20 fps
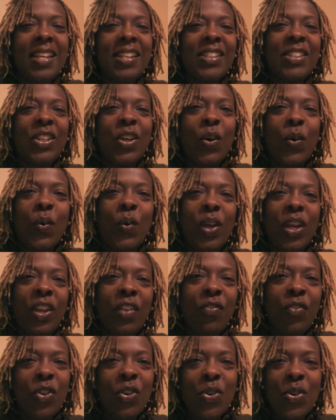So
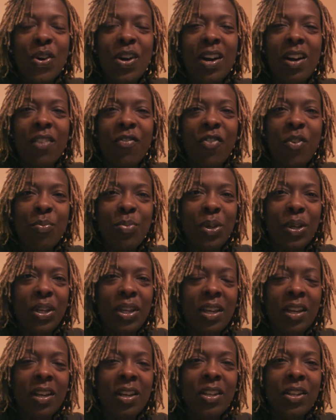if you are
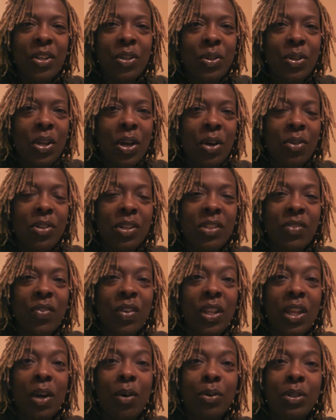familiar, this
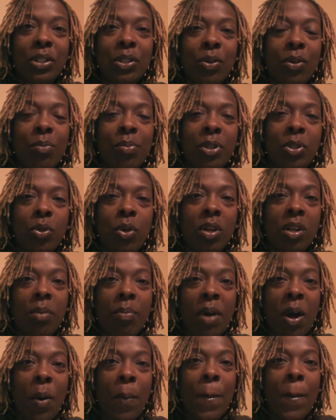video is going to be talking
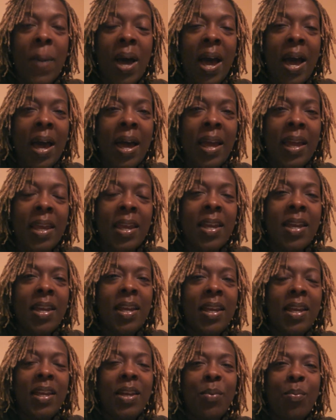about my
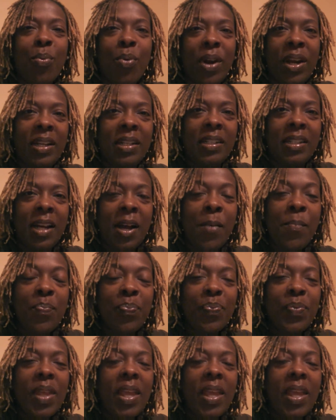brain dump.